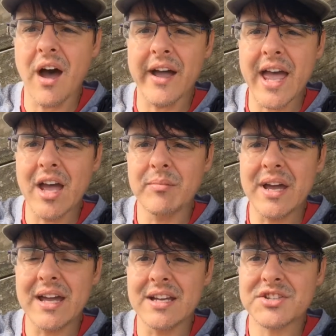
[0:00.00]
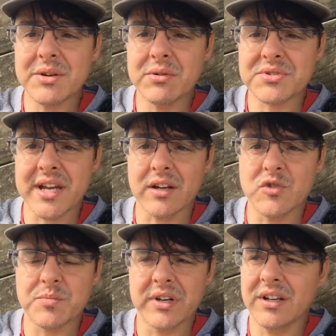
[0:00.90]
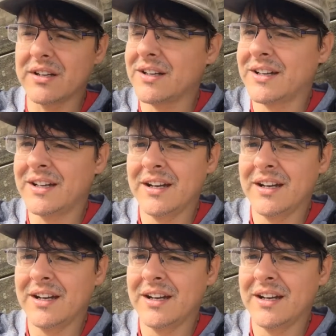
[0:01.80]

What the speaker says: I am a serial tech entrepreneur.